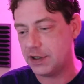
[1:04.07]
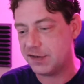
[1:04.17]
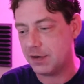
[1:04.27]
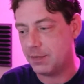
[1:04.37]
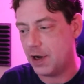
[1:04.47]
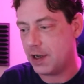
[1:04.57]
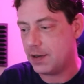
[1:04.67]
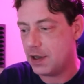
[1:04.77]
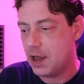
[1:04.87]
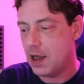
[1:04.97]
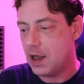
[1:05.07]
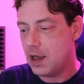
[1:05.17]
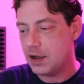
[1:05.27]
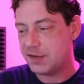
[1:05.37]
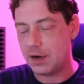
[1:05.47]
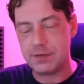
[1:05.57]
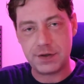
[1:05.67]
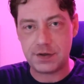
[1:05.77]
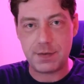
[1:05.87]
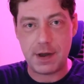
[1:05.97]
some way. So I've
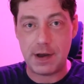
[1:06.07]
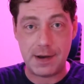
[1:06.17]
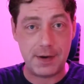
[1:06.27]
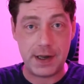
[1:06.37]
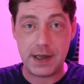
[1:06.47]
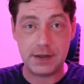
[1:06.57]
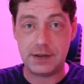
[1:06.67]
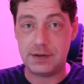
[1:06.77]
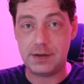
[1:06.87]
talked about how I had,